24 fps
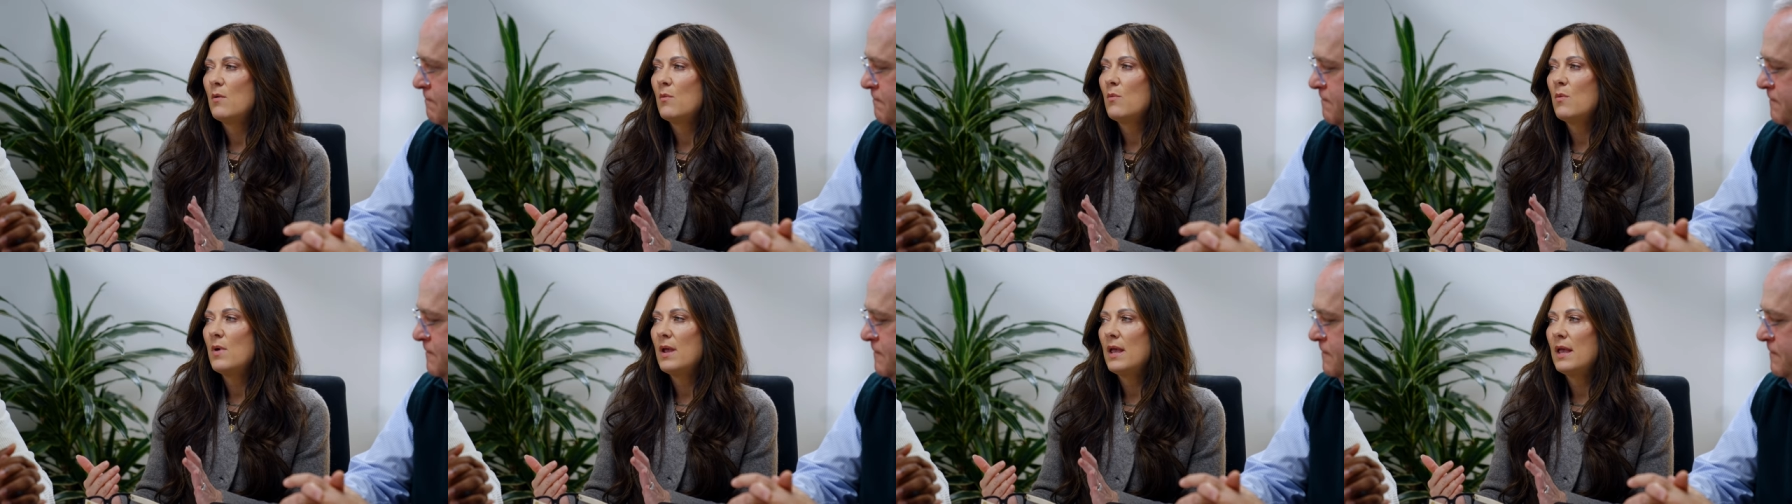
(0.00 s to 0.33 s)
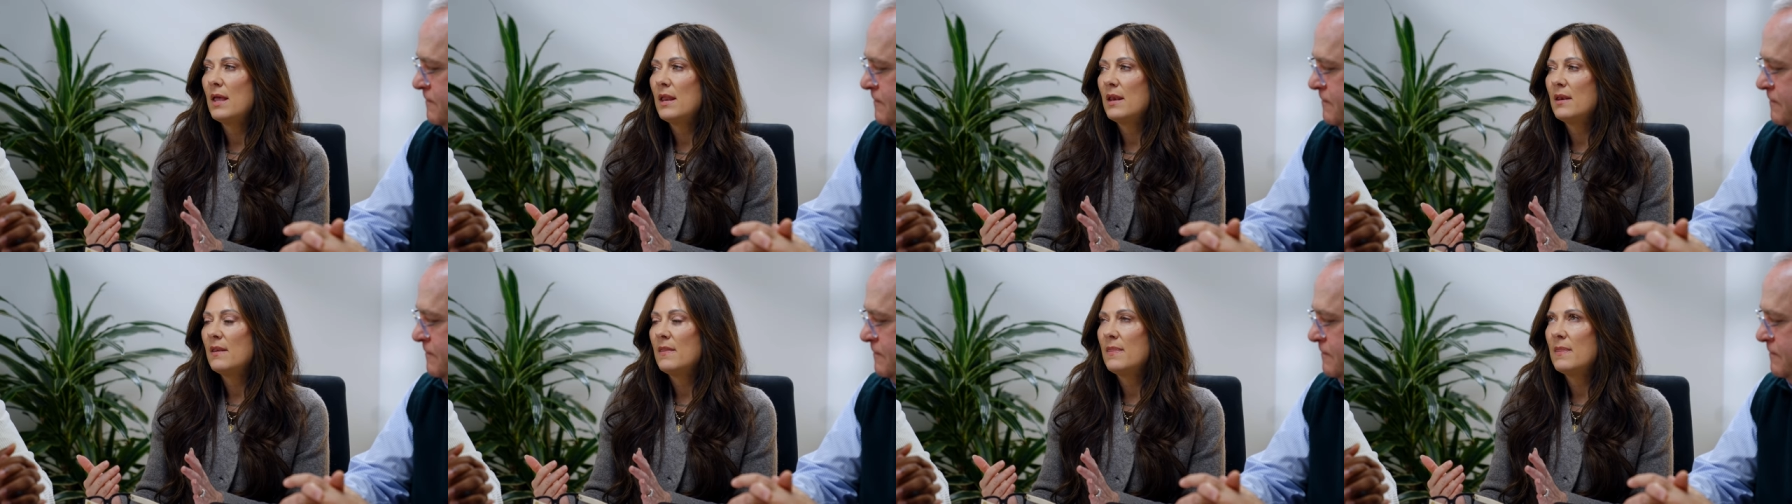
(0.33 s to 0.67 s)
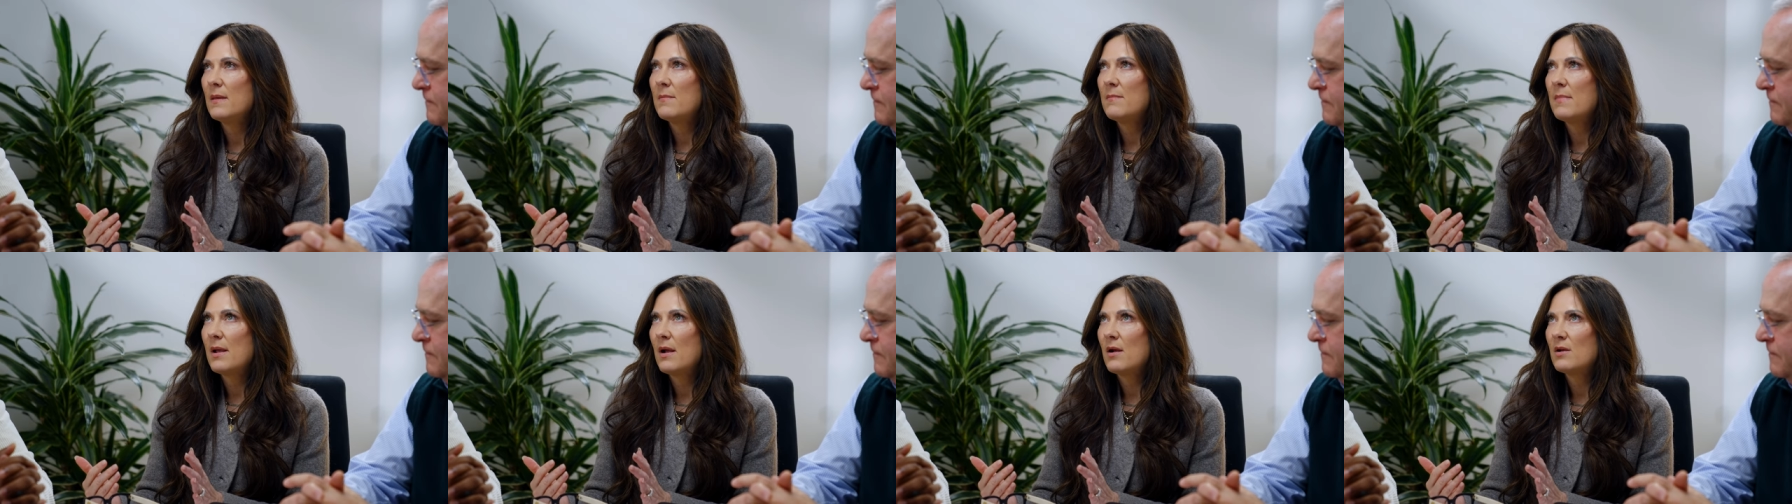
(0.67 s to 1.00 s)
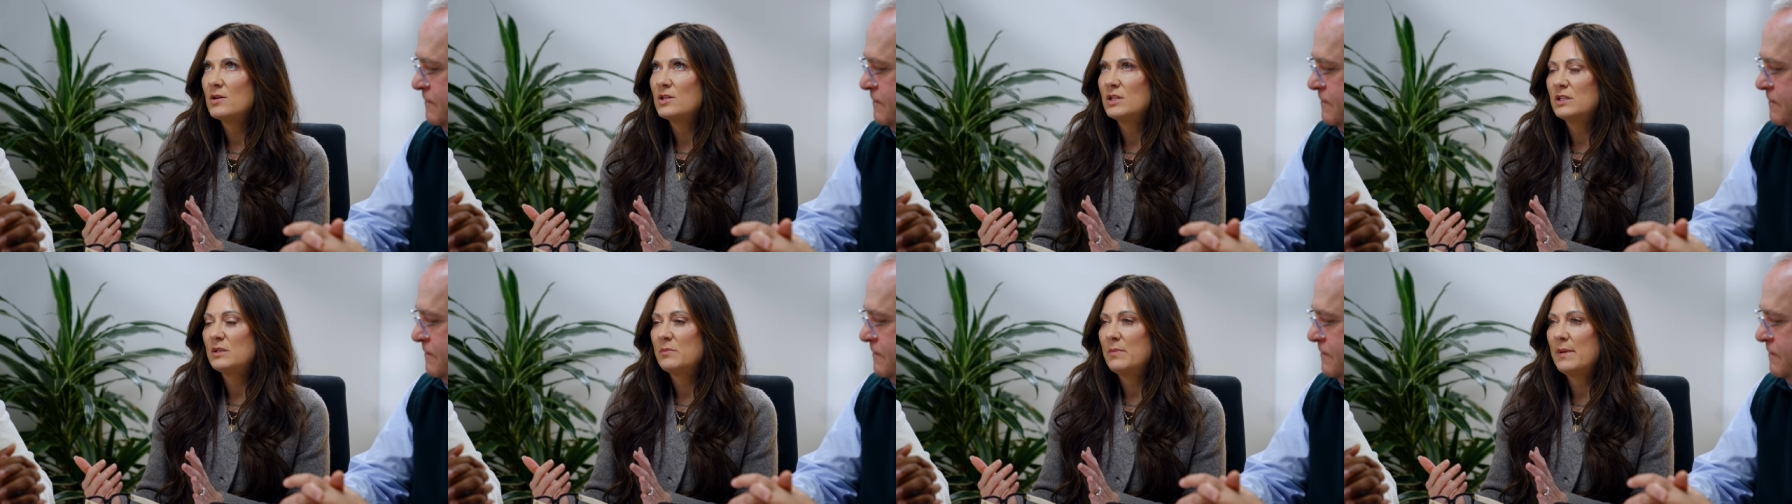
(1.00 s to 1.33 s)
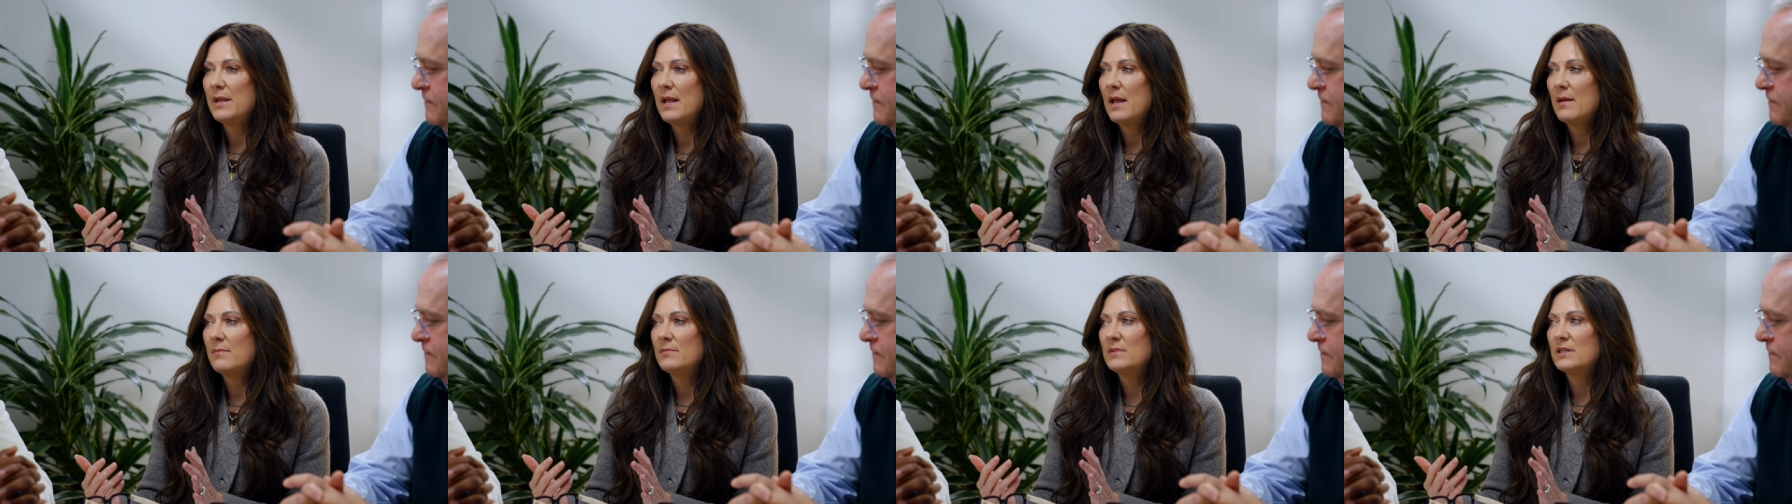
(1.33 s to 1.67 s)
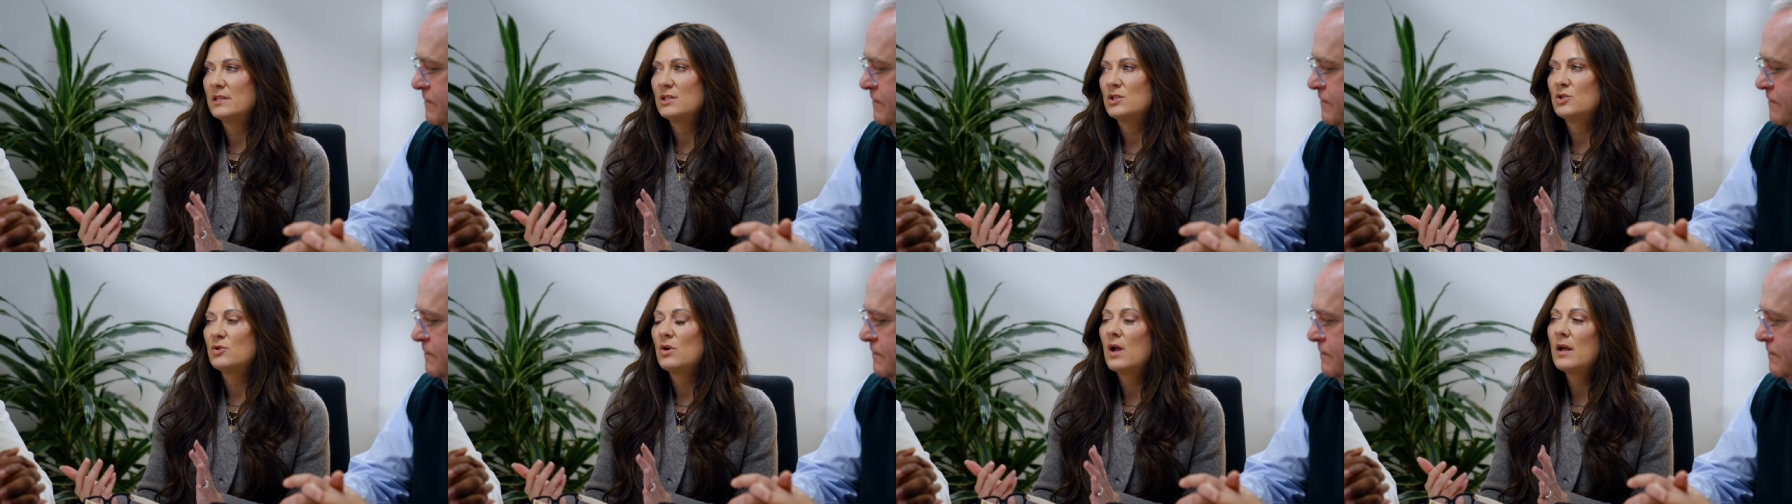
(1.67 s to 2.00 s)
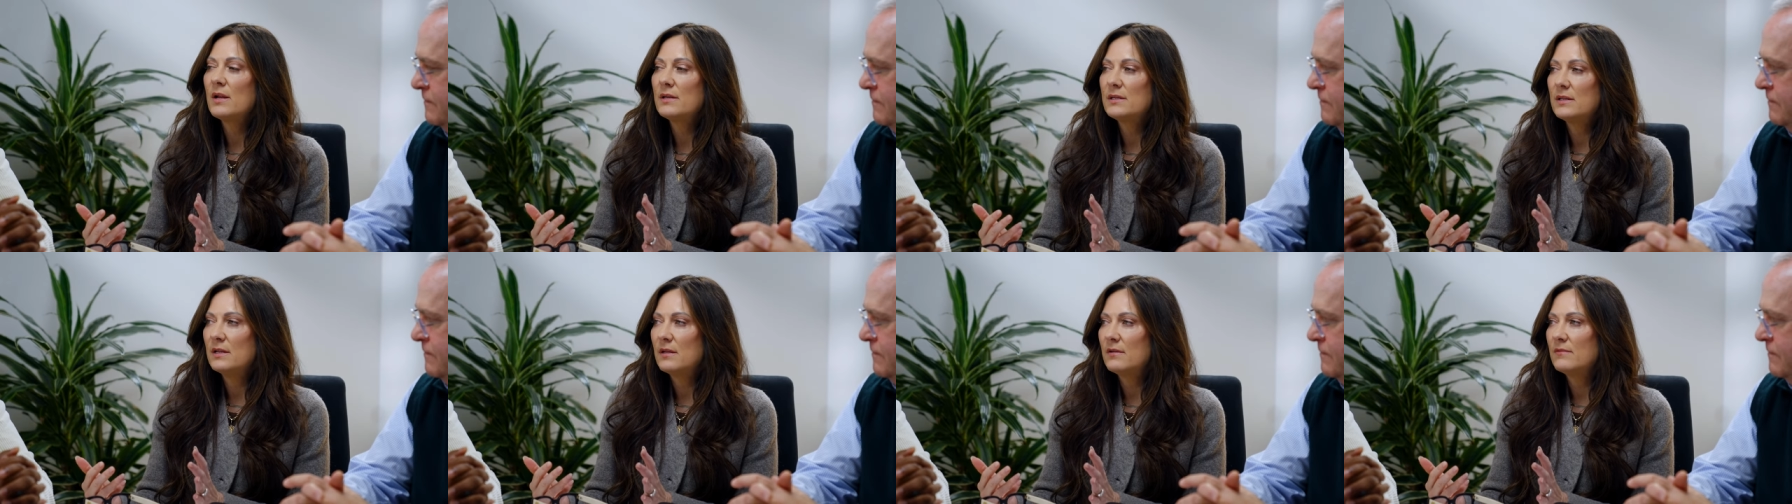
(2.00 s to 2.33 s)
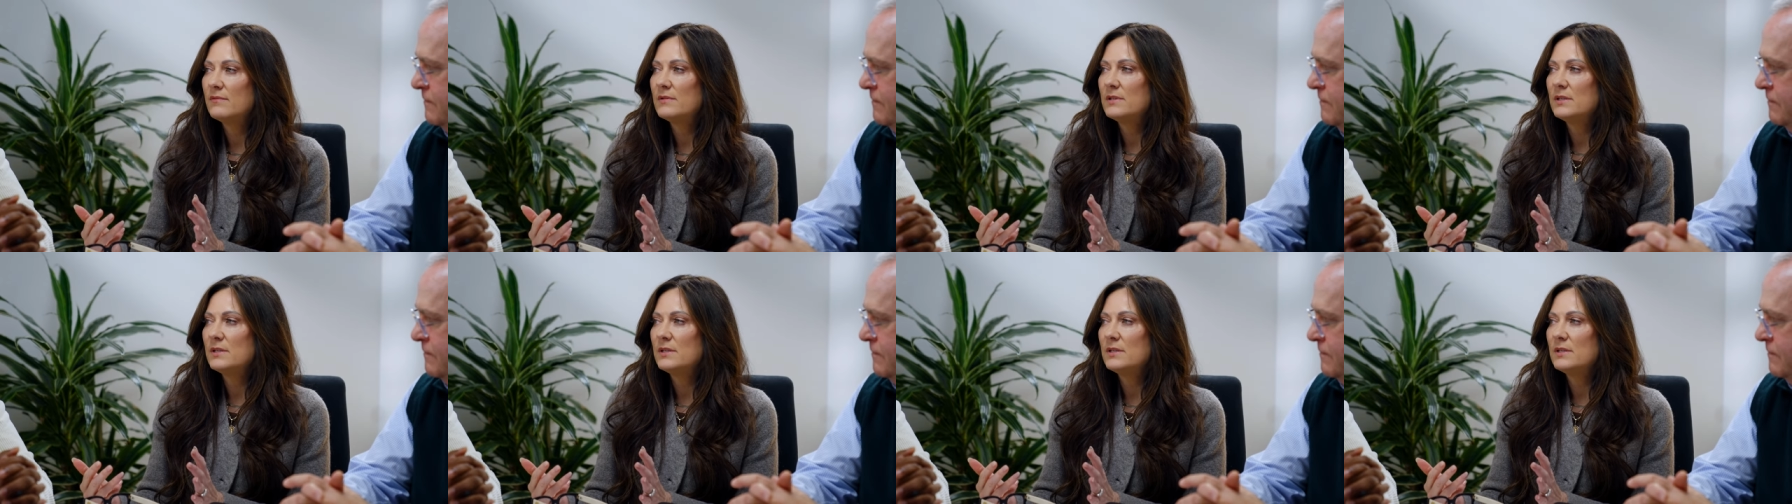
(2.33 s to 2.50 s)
when the marriage has become destructive